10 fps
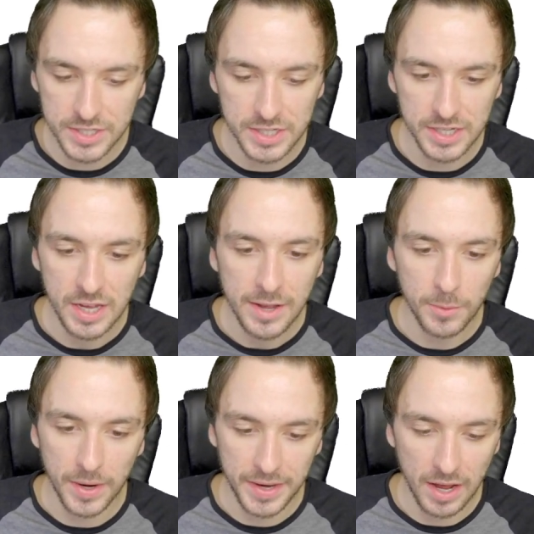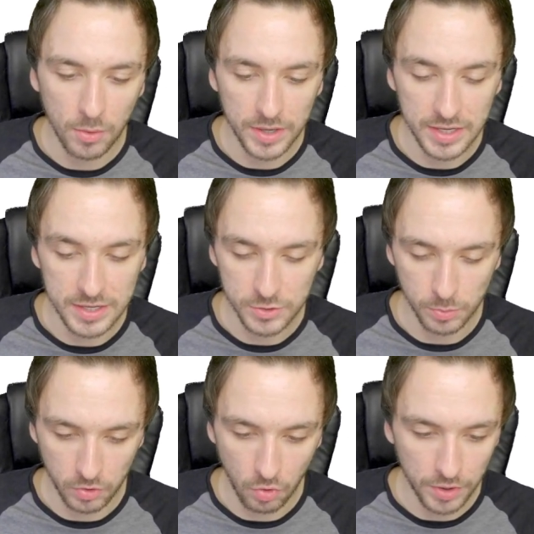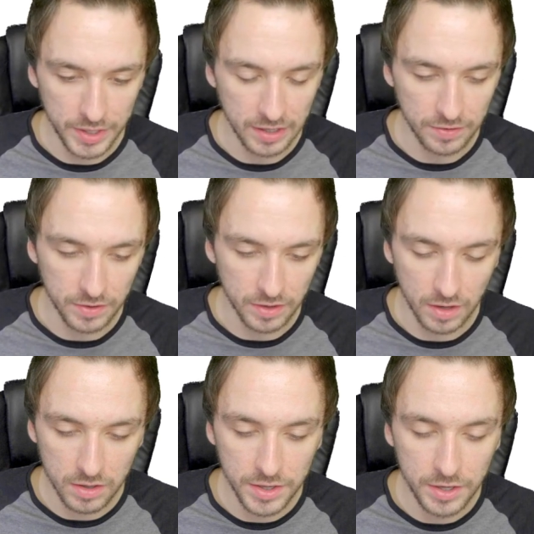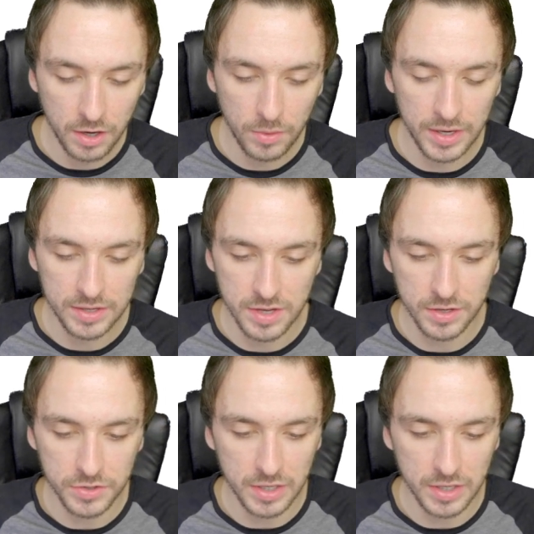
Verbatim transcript: see right now it is recording the audio. It is also